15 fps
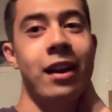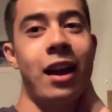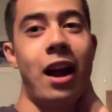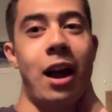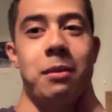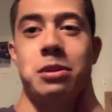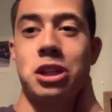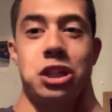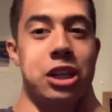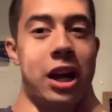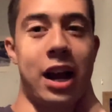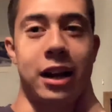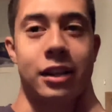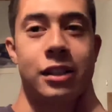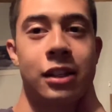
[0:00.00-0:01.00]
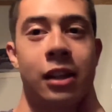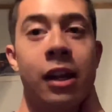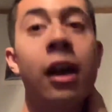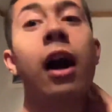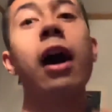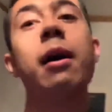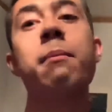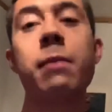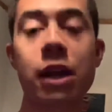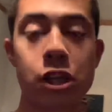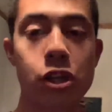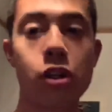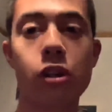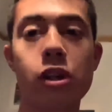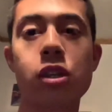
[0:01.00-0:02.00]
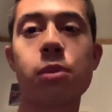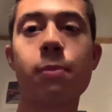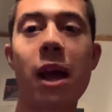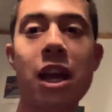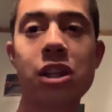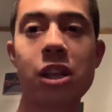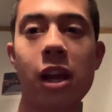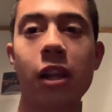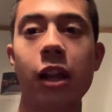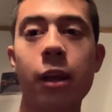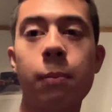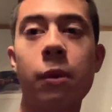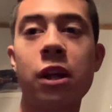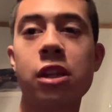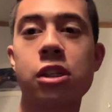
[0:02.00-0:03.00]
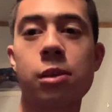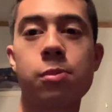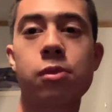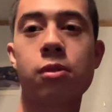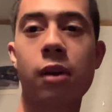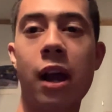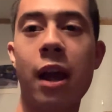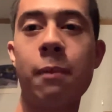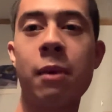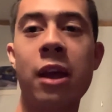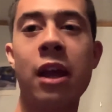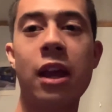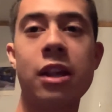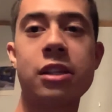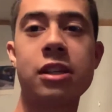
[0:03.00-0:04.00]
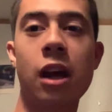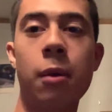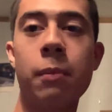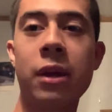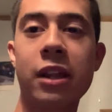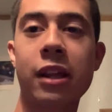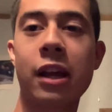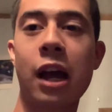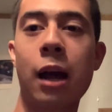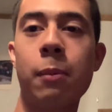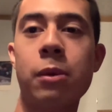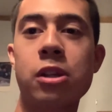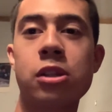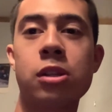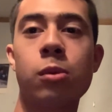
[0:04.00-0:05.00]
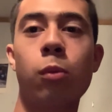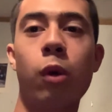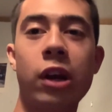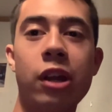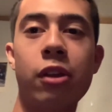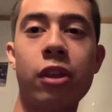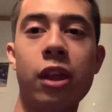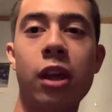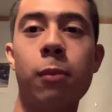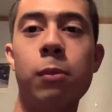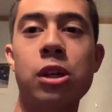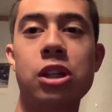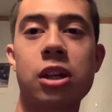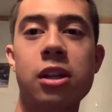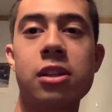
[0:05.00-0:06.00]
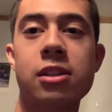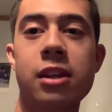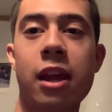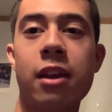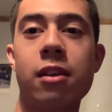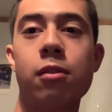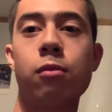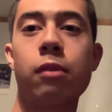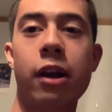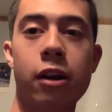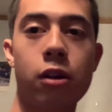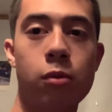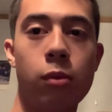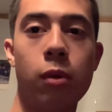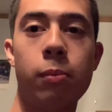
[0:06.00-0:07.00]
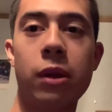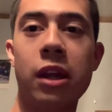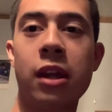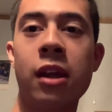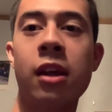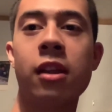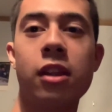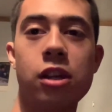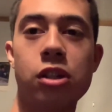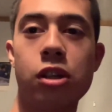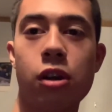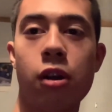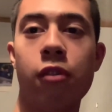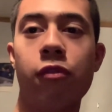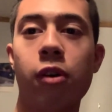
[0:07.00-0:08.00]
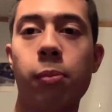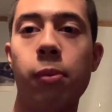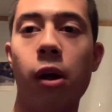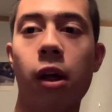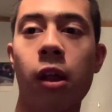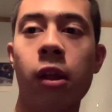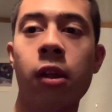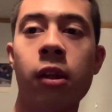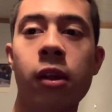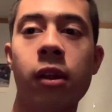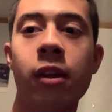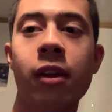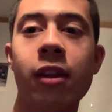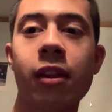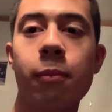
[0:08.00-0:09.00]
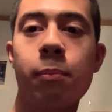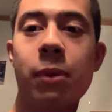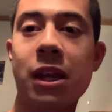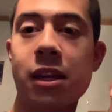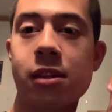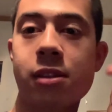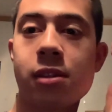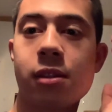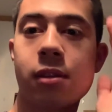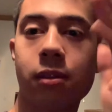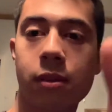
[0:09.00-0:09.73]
I'm just shocked. Make sure you smash that like button, subscribe, and tell me in the comments, what do you think Michigan State record will be this year in football? Peace.